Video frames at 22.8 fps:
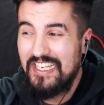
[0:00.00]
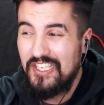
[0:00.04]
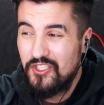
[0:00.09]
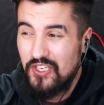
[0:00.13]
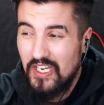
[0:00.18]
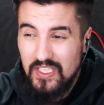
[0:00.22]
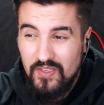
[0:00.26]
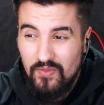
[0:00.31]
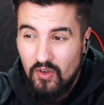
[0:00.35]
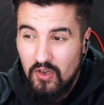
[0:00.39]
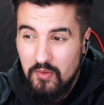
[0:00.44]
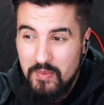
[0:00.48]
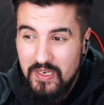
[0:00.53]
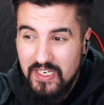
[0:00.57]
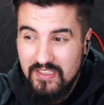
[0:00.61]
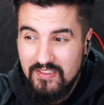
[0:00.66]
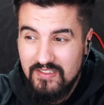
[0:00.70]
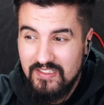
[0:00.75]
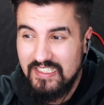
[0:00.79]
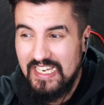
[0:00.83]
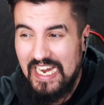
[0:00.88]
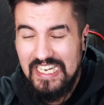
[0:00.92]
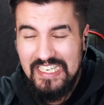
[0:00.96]
chest farming
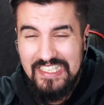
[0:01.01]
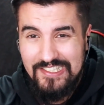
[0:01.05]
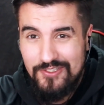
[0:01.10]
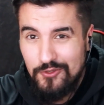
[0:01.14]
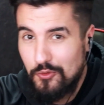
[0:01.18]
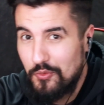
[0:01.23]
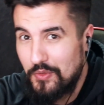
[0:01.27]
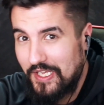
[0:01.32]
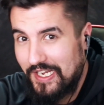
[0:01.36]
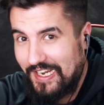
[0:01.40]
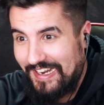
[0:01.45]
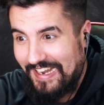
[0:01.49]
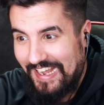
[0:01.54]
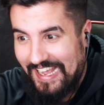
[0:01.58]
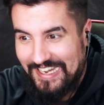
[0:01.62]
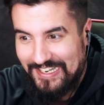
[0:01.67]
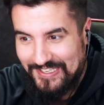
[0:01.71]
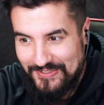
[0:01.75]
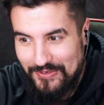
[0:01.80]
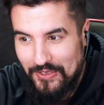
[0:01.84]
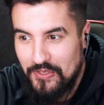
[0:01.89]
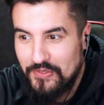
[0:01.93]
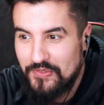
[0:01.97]
is kind of soothing and
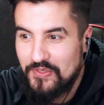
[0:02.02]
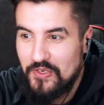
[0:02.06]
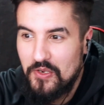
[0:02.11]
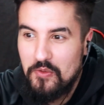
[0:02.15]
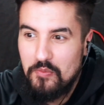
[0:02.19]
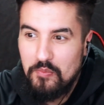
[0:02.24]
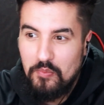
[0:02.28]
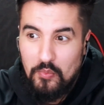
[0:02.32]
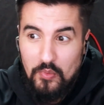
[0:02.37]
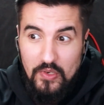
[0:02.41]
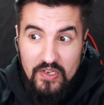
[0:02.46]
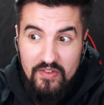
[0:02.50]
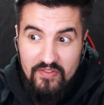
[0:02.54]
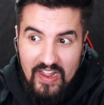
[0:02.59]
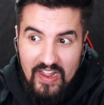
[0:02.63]
it's also pretty